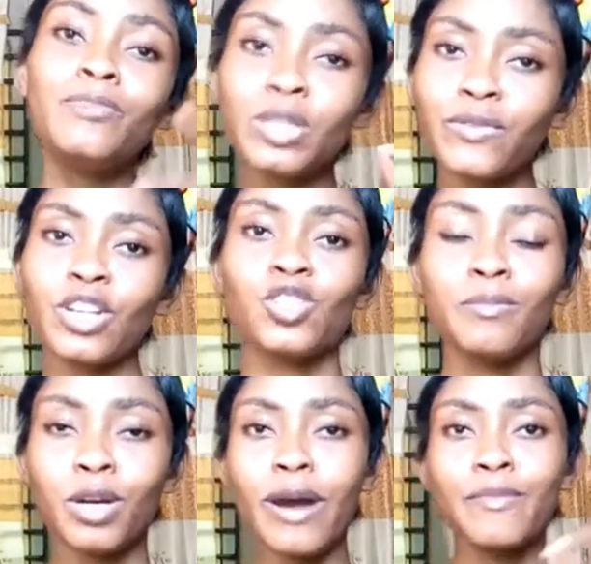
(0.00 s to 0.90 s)

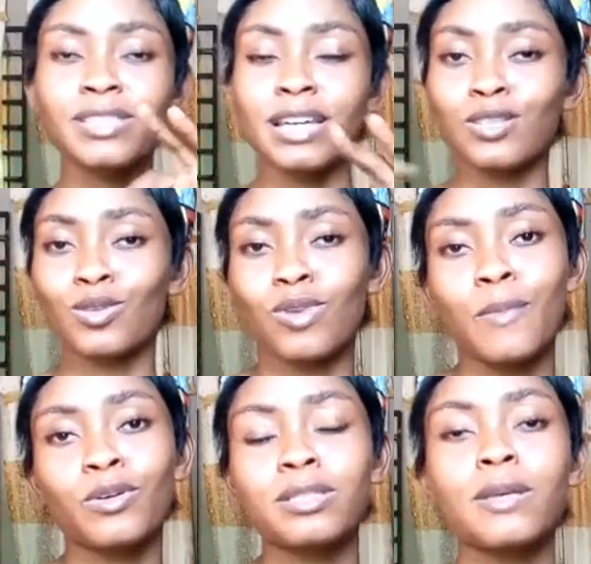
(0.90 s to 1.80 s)
notification bell right beside the
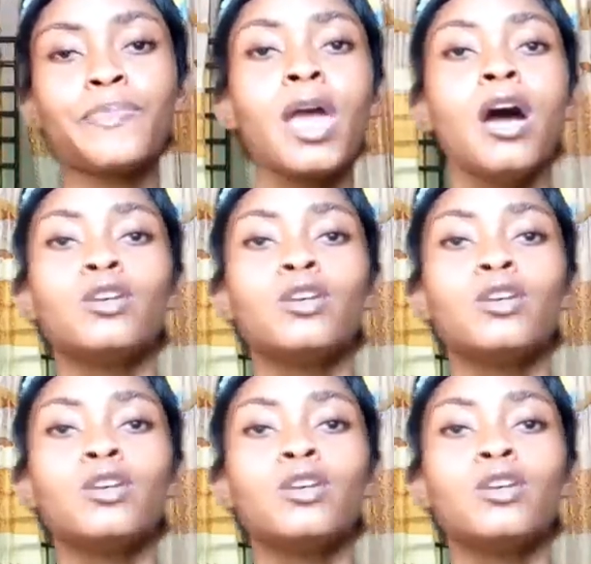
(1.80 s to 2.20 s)
subscribe button